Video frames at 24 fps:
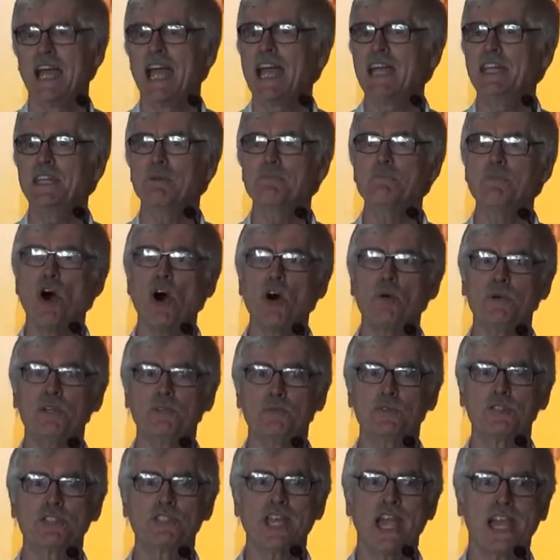And the
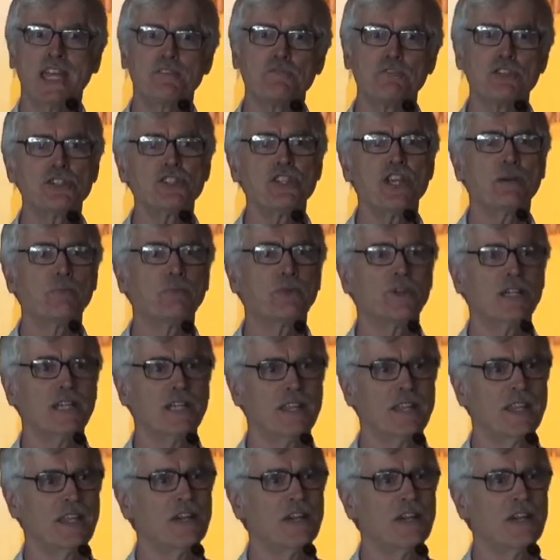moment was kind of shimmering